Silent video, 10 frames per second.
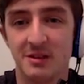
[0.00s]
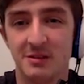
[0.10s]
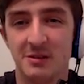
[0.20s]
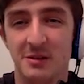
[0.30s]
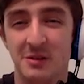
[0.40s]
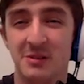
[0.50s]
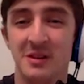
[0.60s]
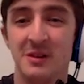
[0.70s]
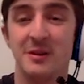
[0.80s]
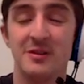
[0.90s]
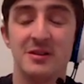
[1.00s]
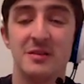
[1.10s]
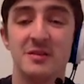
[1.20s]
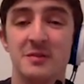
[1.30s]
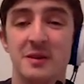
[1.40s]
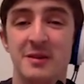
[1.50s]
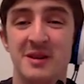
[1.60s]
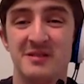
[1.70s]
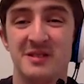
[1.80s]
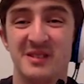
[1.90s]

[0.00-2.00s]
Oh no, he goes the opposite way around.